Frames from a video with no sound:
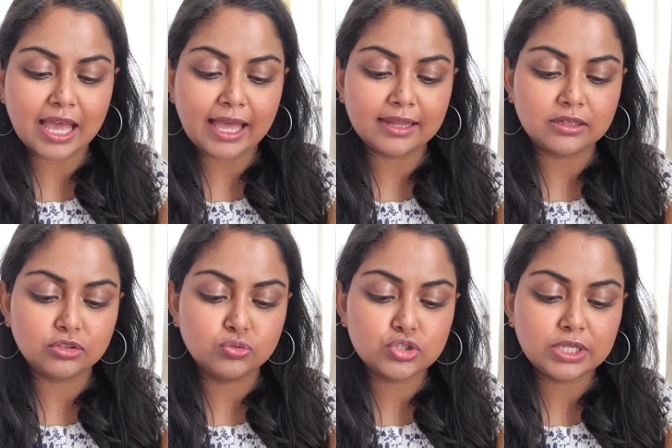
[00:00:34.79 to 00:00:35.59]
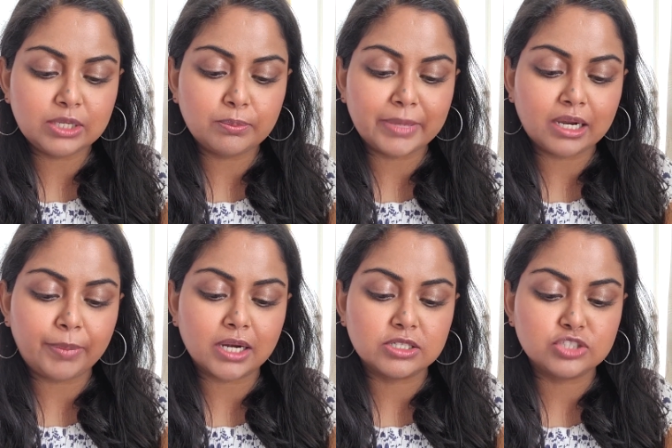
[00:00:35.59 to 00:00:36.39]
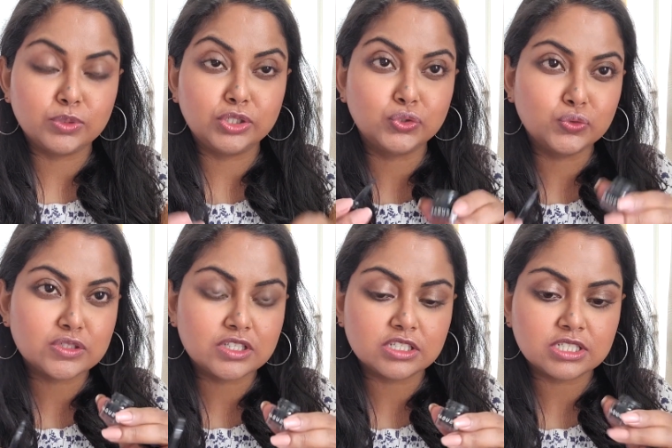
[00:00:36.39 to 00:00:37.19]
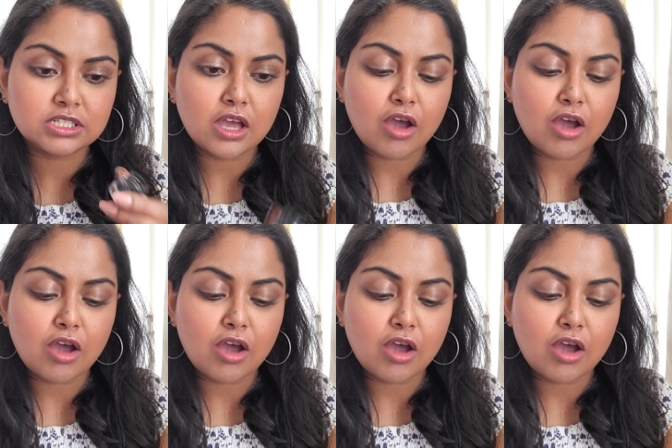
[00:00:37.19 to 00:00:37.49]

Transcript: and usually makeup artists will use this